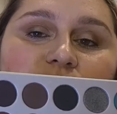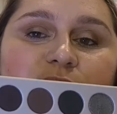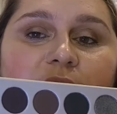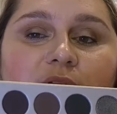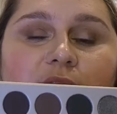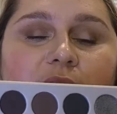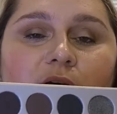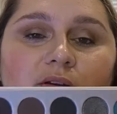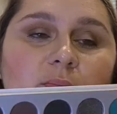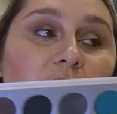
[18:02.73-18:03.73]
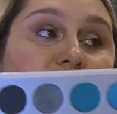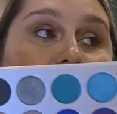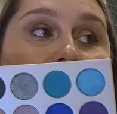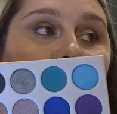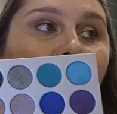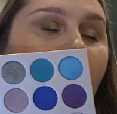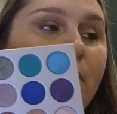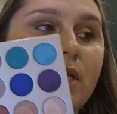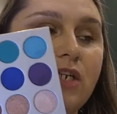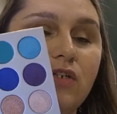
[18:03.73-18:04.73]
this palette out and I'm like, oh, I'm
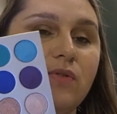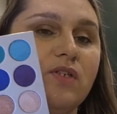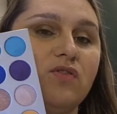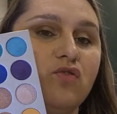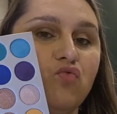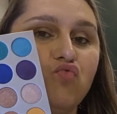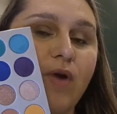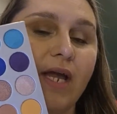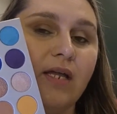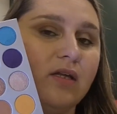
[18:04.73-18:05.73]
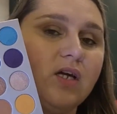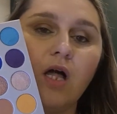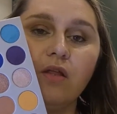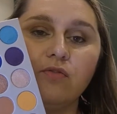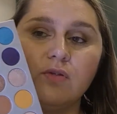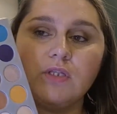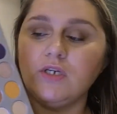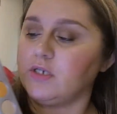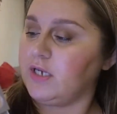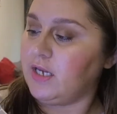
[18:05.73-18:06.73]
gonna do this great colorful
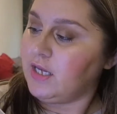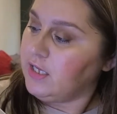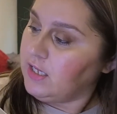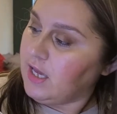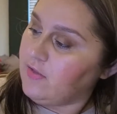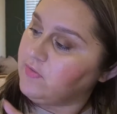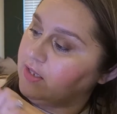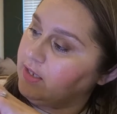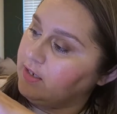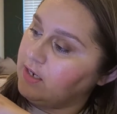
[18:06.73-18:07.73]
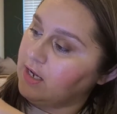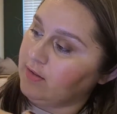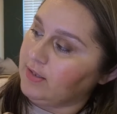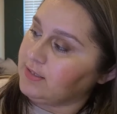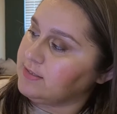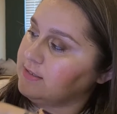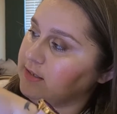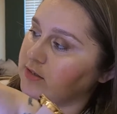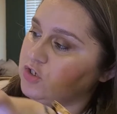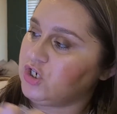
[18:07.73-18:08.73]
look, and then I like
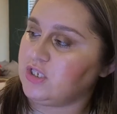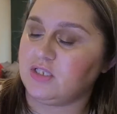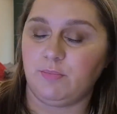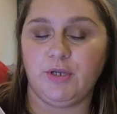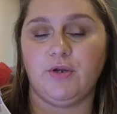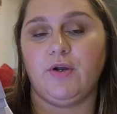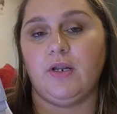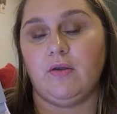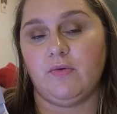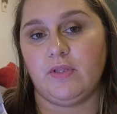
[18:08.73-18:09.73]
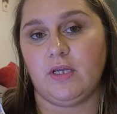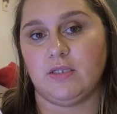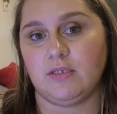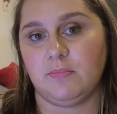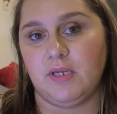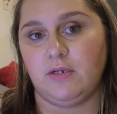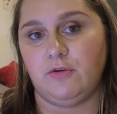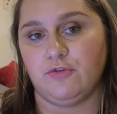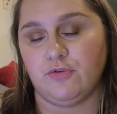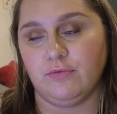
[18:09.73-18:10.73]
stick in the shades up here and everything ends up being
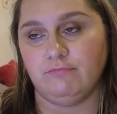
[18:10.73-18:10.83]
neutral.